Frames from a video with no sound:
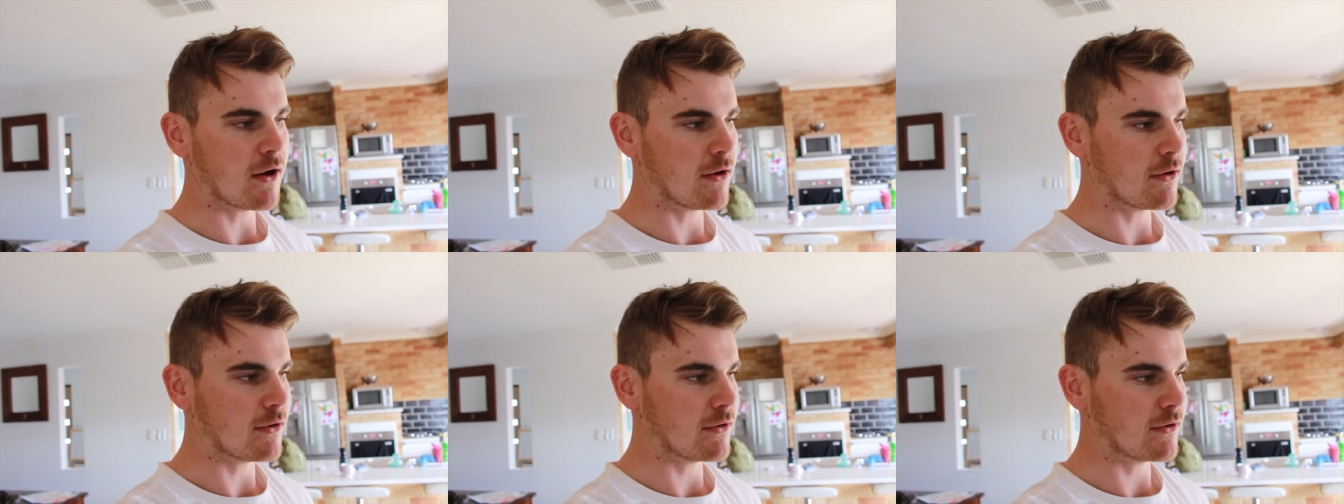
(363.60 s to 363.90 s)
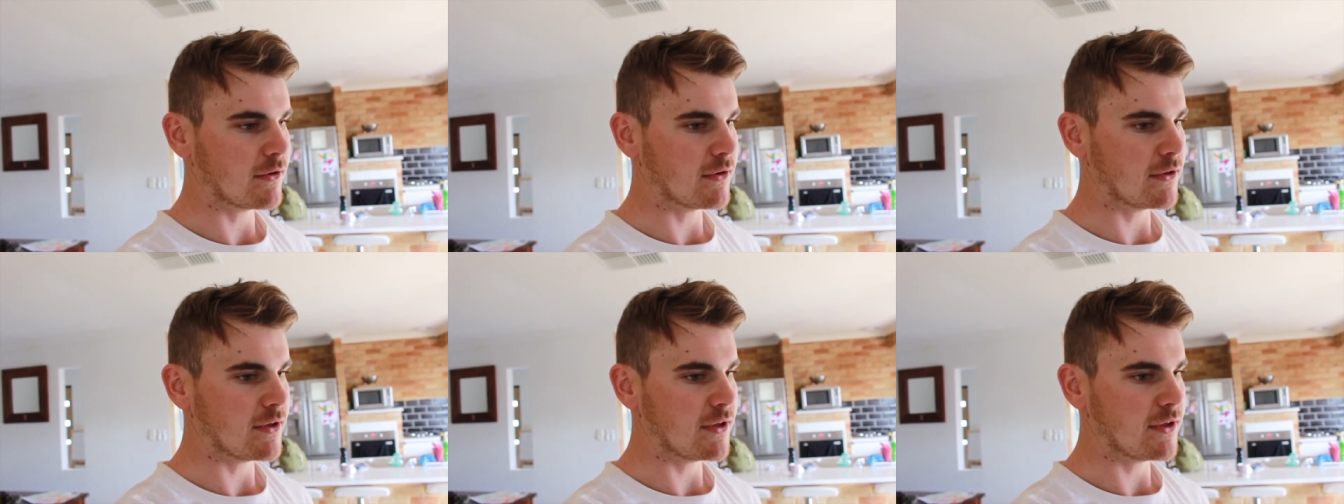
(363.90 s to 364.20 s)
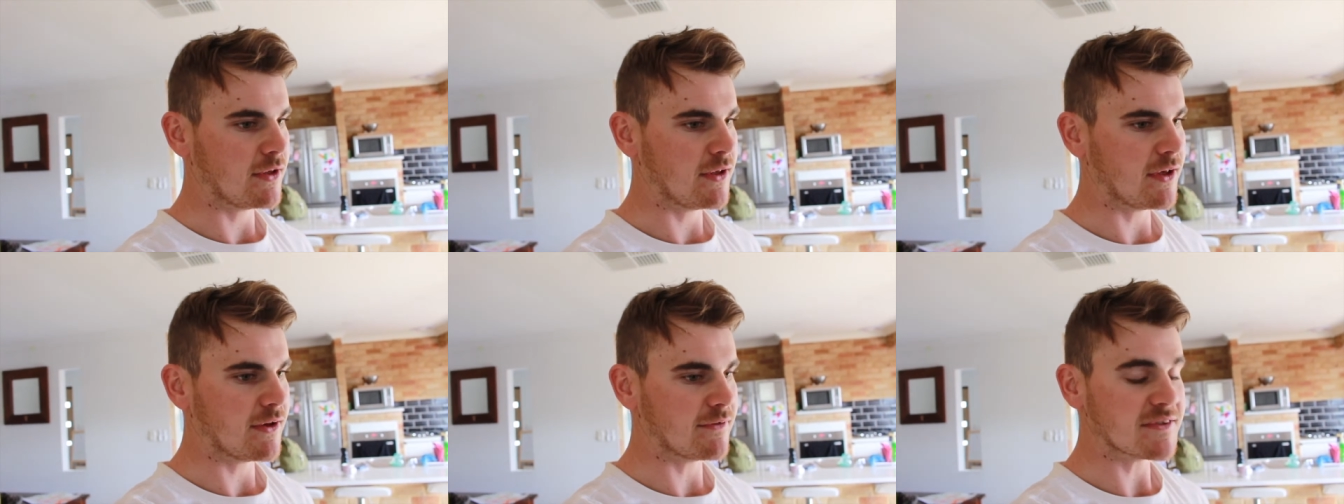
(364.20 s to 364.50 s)

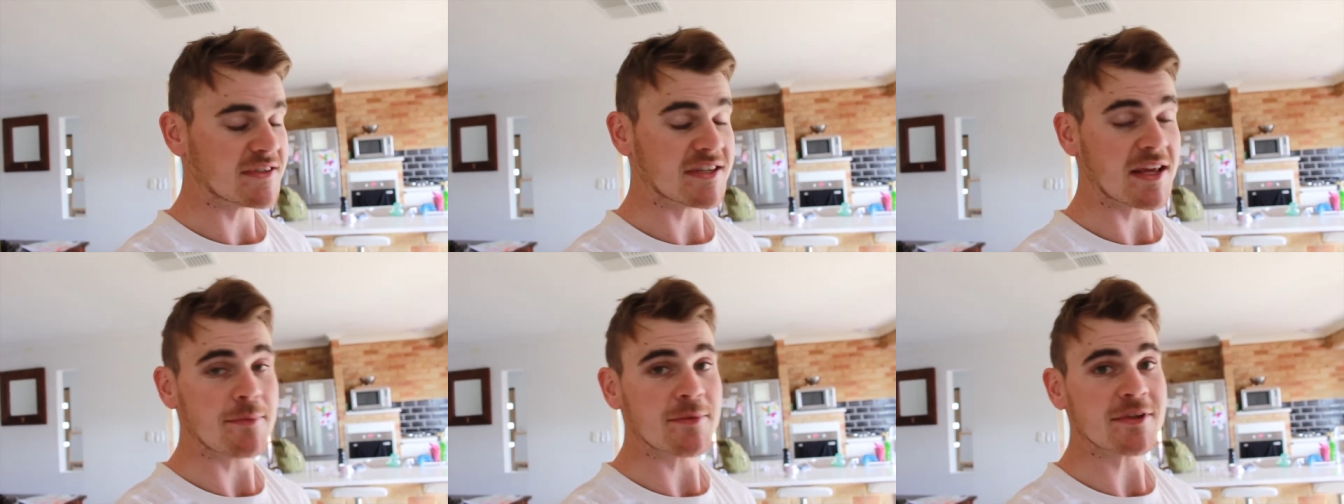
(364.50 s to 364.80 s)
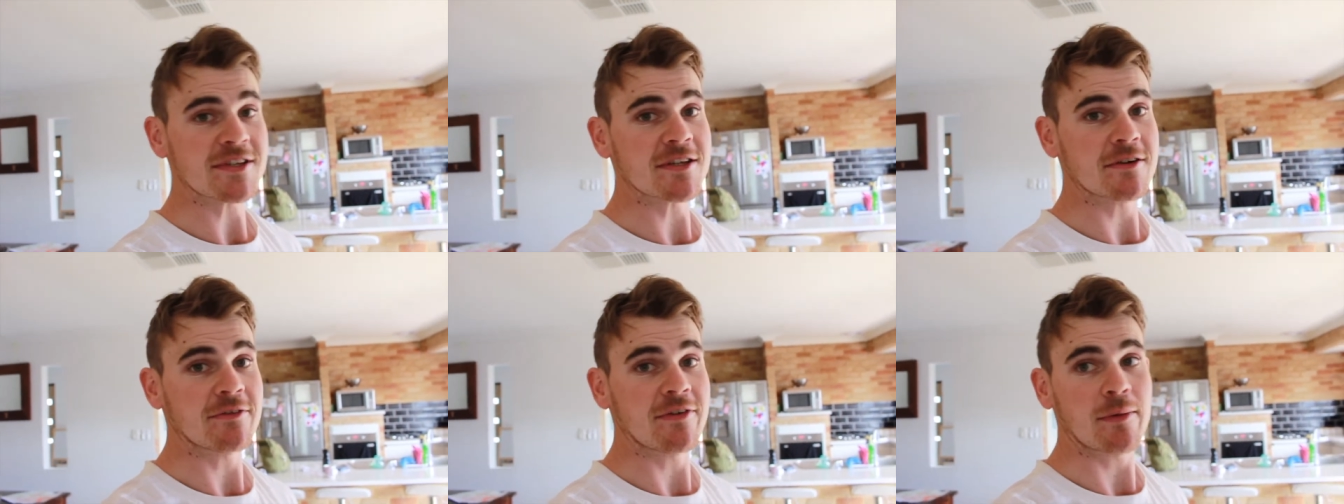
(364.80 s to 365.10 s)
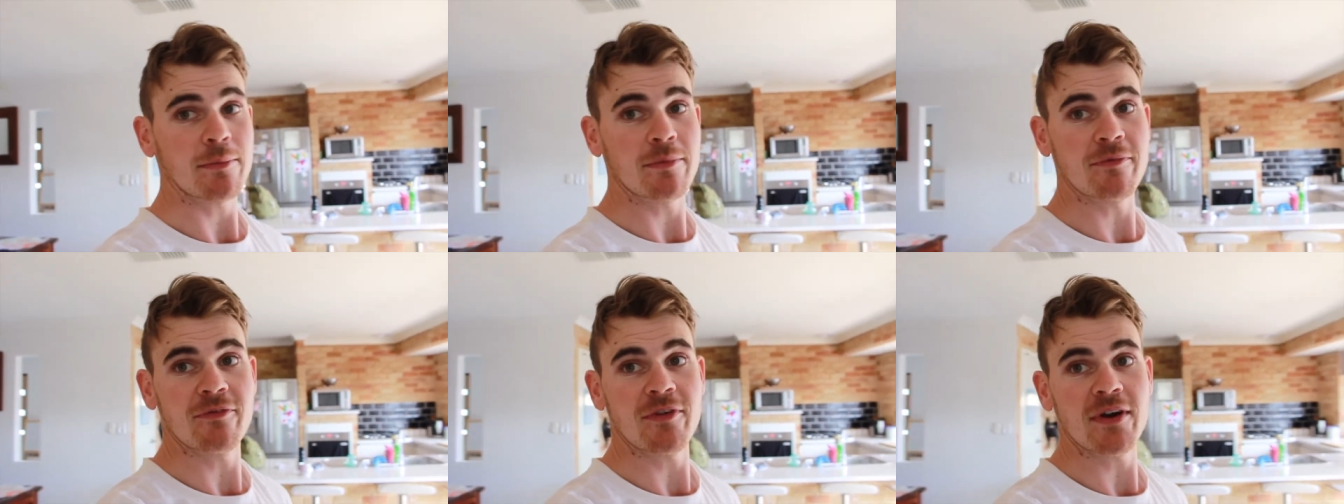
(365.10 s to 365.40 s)
I have set myself
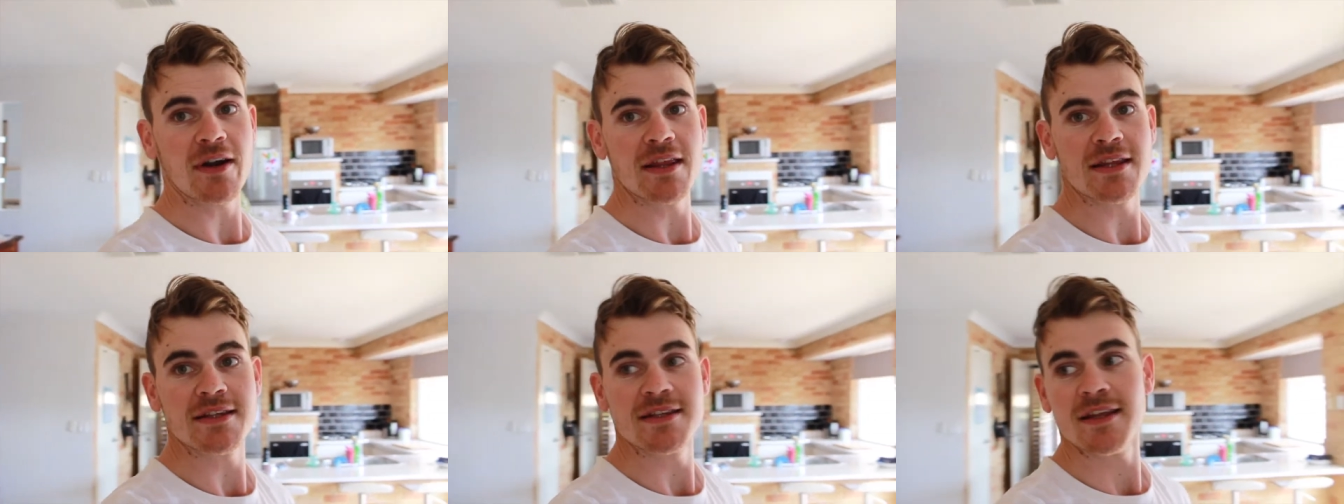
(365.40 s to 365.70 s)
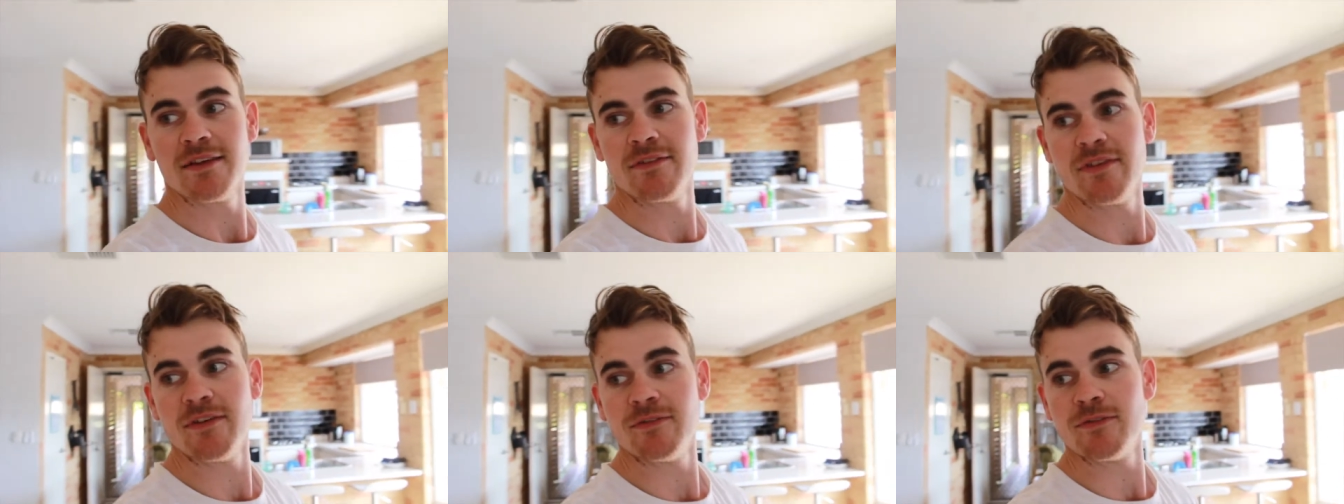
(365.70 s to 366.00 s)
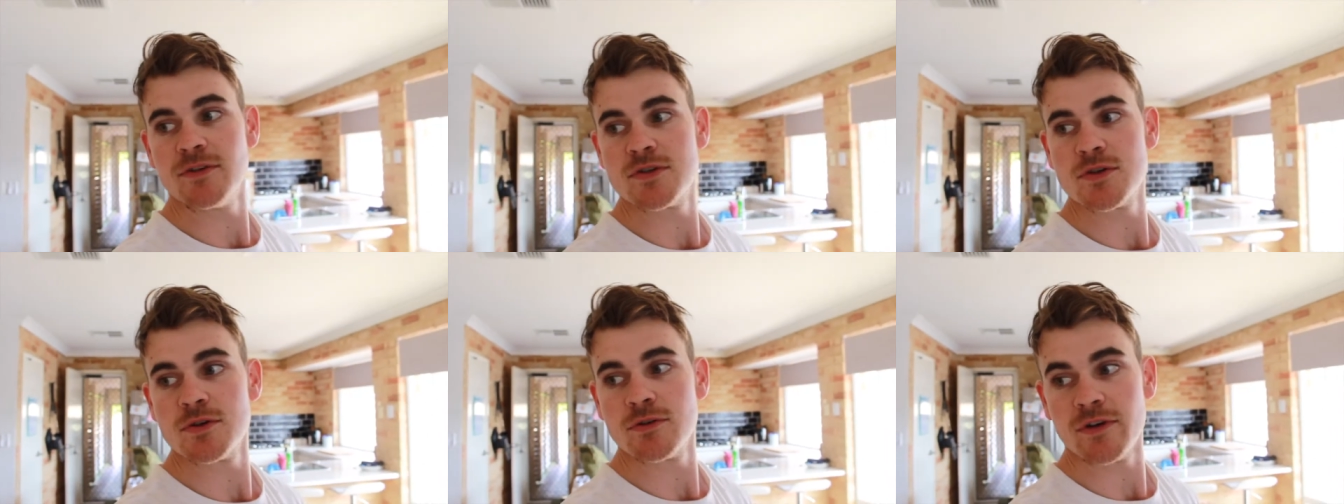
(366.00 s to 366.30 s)
up in front of the T V
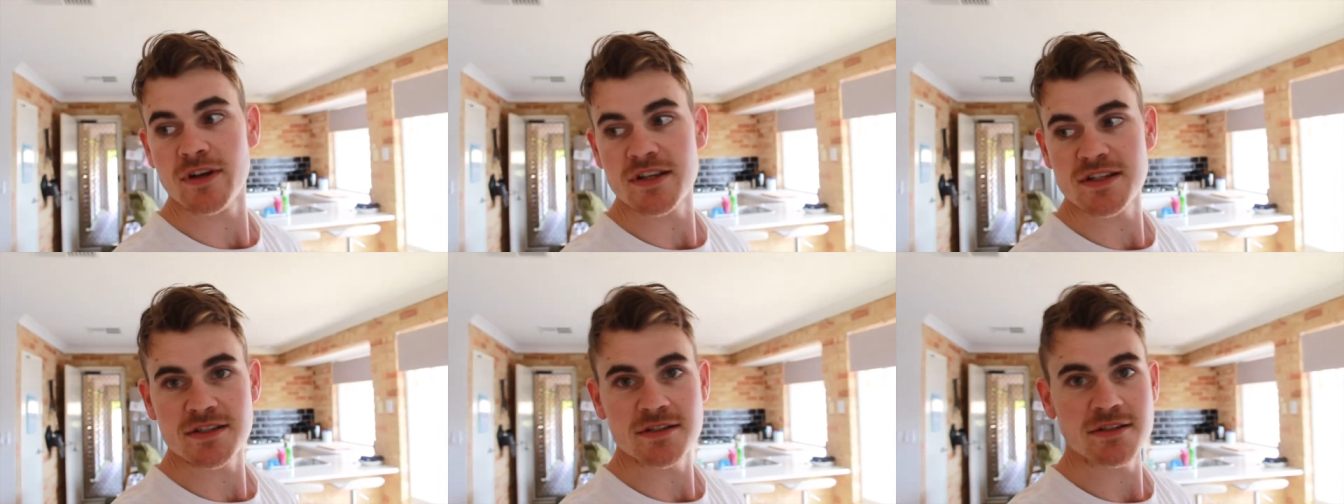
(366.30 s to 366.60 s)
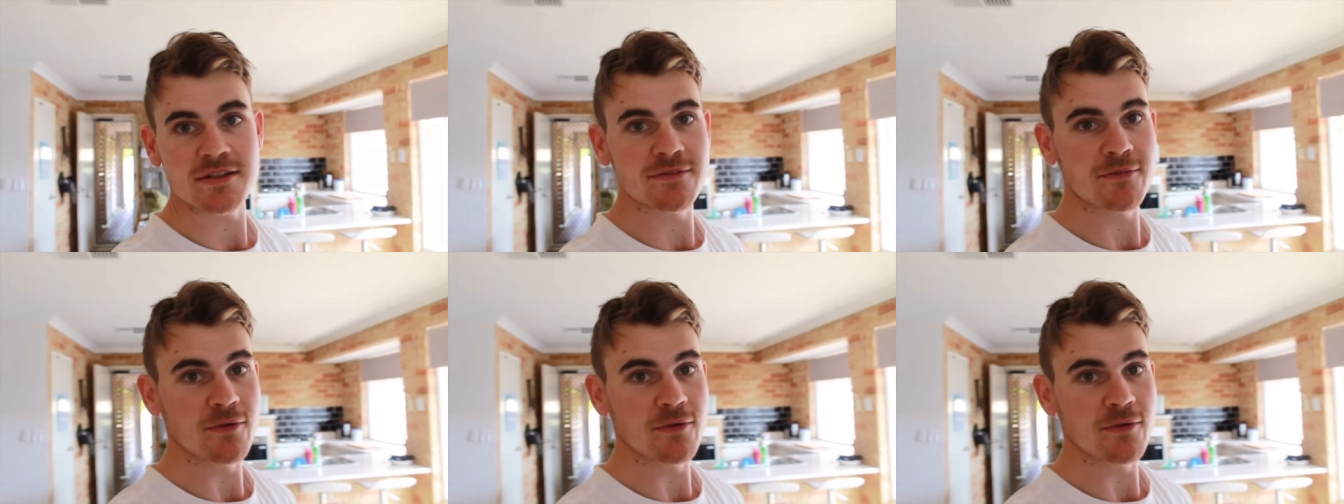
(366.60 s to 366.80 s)
for two reasons.